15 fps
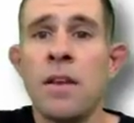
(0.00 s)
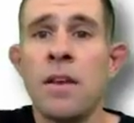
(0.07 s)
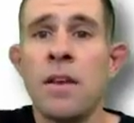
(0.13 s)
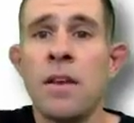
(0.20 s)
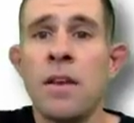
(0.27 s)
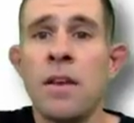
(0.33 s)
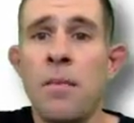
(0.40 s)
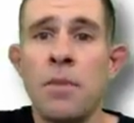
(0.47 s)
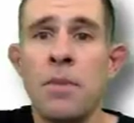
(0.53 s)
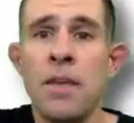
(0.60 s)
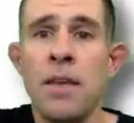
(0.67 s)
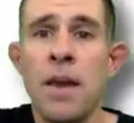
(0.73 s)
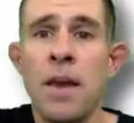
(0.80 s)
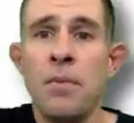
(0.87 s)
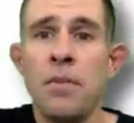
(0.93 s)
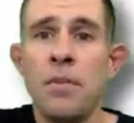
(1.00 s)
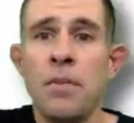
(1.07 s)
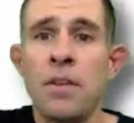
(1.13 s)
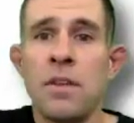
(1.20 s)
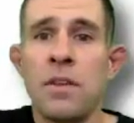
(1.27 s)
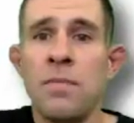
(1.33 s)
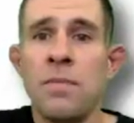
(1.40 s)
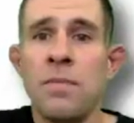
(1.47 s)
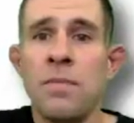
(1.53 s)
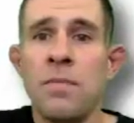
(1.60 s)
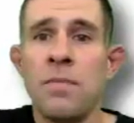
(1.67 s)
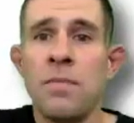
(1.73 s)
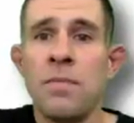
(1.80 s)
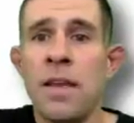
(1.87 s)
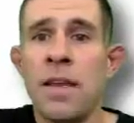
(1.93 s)
capital B, capital Z,
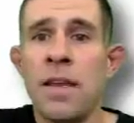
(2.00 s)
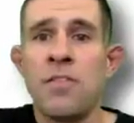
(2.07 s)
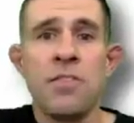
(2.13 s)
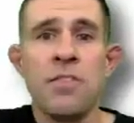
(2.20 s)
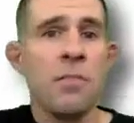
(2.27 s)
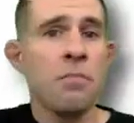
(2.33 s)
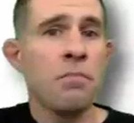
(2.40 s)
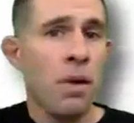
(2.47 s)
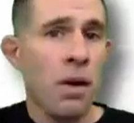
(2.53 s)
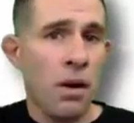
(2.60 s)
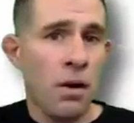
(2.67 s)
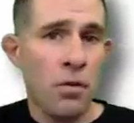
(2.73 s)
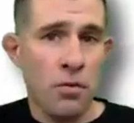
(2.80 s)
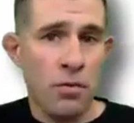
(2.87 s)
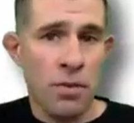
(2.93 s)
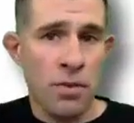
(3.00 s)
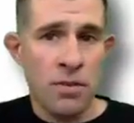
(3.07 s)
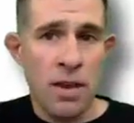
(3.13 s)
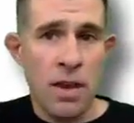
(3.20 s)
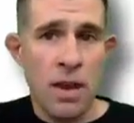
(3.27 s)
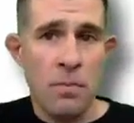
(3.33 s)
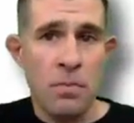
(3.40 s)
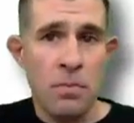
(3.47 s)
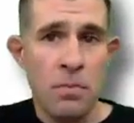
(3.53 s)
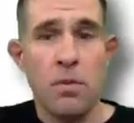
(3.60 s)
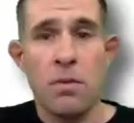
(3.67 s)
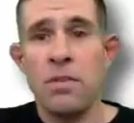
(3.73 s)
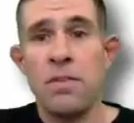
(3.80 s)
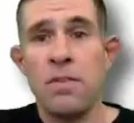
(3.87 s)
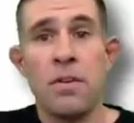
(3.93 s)
and it gets just a bar over the top.
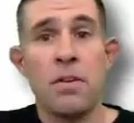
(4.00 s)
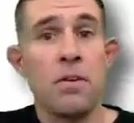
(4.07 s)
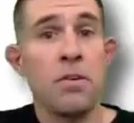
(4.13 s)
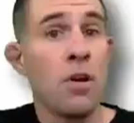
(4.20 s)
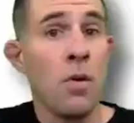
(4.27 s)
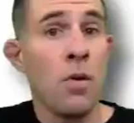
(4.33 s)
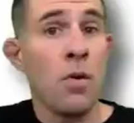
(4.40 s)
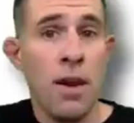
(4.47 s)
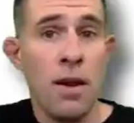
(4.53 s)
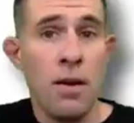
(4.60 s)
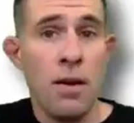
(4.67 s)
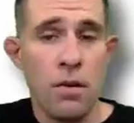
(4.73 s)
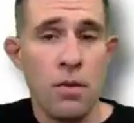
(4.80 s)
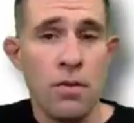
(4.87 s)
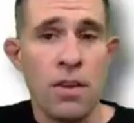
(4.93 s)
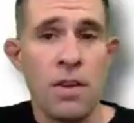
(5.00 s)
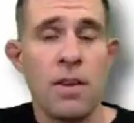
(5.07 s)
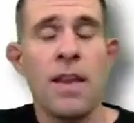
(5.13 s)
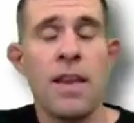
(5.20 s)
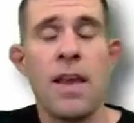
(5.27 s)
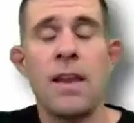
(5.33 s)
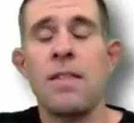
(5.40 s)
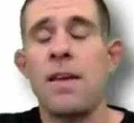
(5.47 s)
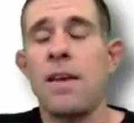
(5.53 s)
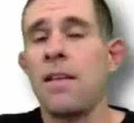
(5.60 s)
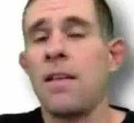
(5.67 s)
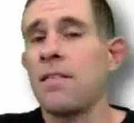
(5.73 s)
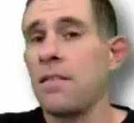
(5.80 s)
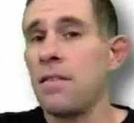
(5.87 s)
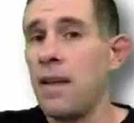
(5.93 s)
Notice that there are no arrows indicating that
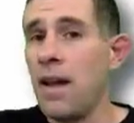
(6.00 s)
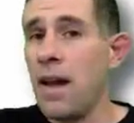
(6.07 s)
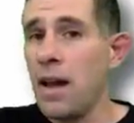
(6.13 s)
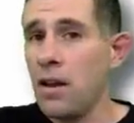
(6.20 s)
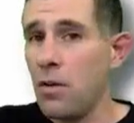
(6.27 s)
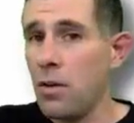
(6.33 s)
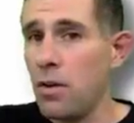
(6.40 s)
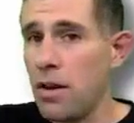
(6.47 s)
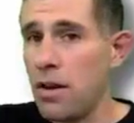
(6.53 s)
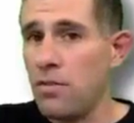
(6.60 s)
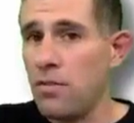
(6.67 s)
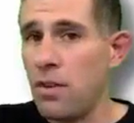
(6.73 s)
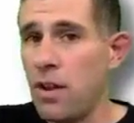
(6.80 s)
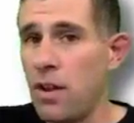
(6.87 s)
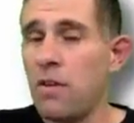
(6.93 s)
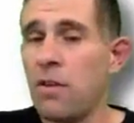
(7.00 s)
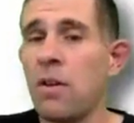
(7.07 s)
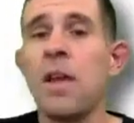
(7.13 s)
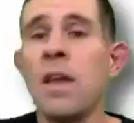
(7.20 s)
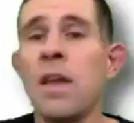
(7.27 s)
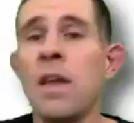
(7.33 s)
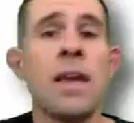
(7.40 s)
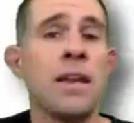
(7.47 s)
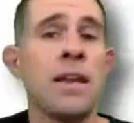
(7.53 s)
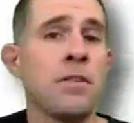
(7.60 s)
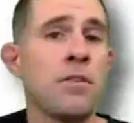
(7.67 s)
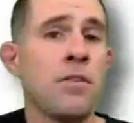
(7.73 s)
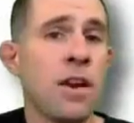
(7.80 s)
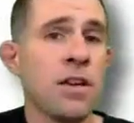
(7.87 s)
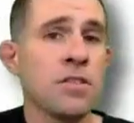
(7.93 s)
it's not going on forever in
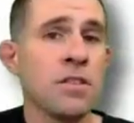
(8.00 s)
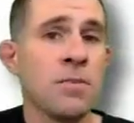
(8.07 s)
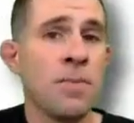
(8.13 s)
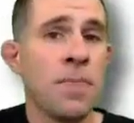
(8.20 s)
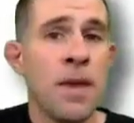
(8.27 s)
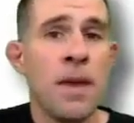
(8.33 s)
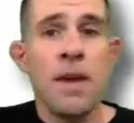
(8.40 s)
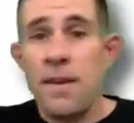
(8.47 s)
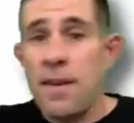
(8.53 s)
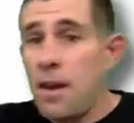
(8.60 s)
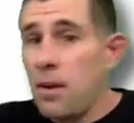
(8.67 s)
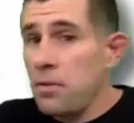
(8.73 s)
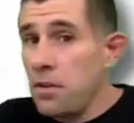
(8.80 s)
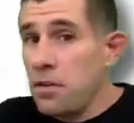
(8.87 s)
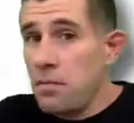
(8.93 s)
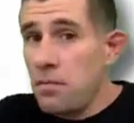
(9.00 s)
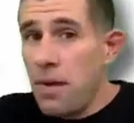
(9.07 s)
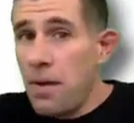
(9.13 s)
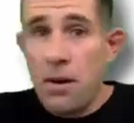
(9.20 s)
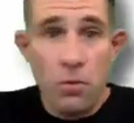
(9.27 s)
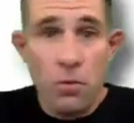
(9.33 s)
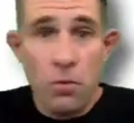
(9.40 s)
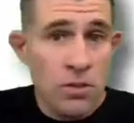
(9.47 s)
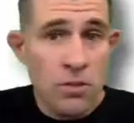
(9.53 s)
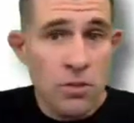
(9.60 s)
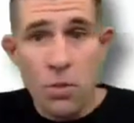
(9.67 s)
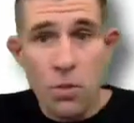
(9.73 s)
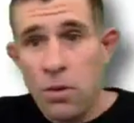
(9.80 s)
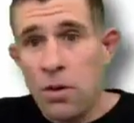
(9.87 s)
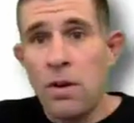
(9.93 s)
either direction. Now, it doesn't matter
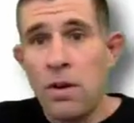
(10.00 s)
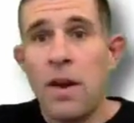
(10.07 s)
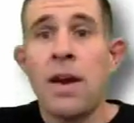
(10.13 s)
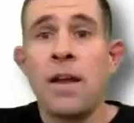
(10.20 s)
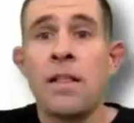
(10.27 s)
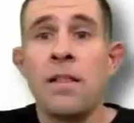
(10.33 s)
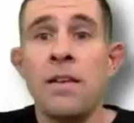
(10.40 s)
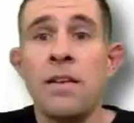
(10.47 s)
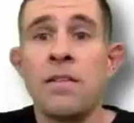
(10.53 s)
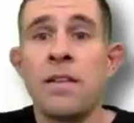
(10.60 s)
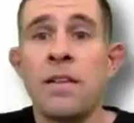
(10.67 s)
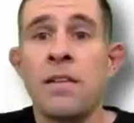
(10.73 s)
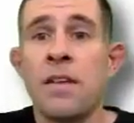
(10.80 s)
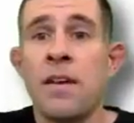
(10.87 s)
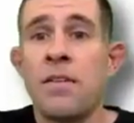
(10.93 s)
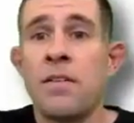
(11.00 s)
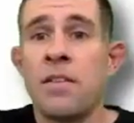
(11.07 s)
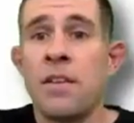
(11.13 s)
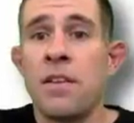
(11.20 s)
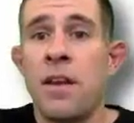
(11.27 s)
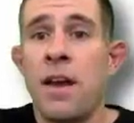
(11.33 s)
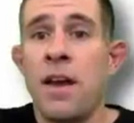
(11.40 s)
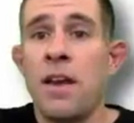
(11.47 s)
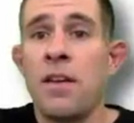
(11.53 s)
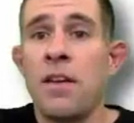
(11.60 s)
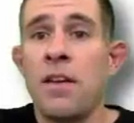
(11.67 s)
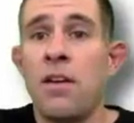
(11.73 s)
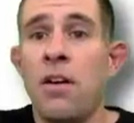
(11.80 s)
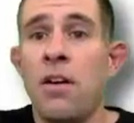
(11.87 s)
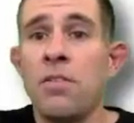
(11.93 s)
which order I list these letters in. I
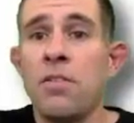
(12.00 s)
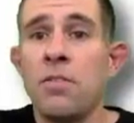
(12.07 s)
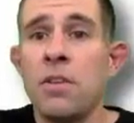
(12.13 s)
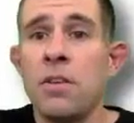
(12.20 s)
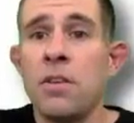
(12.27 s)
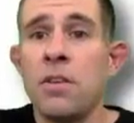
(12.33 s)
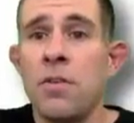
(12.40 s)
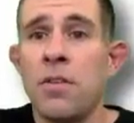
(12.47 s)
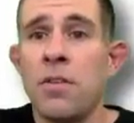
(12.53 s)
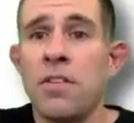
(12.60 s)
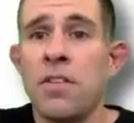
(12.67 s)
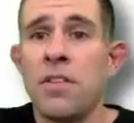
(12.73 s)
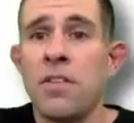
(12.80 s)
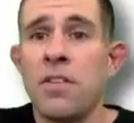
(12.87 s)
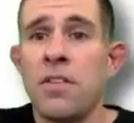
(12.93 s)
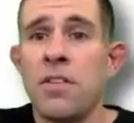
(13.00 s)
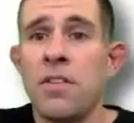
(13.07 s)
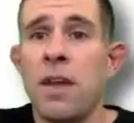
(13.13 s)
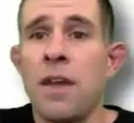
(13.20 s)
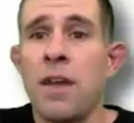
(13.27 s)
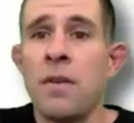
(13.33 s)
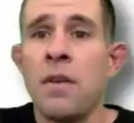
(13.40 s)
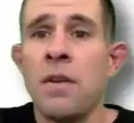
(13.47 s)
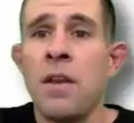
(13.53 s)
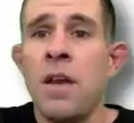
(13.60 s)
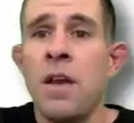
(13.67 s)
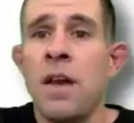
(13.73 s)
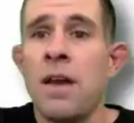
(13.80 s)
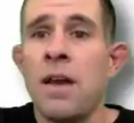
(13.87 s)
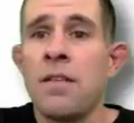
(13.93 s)
could also denote the same segment
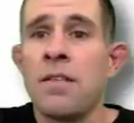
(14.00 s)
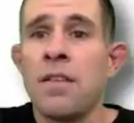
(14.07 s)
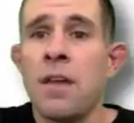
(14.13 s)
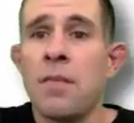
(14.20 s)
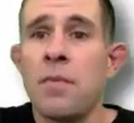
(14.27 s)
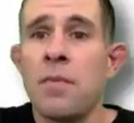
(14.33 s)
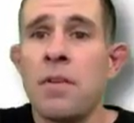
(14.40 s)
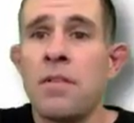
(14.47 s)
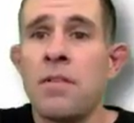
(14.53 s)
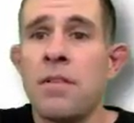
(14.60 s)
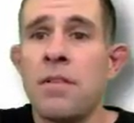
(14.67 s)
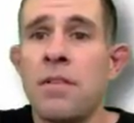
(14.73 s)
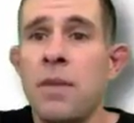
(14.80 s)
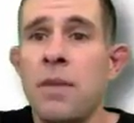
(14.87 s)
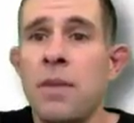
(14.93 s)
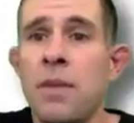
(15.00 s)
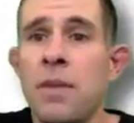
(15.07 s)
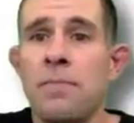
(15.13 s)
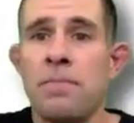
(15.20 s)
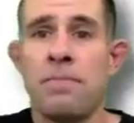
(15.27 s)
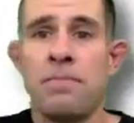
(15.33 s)
as segment ZB.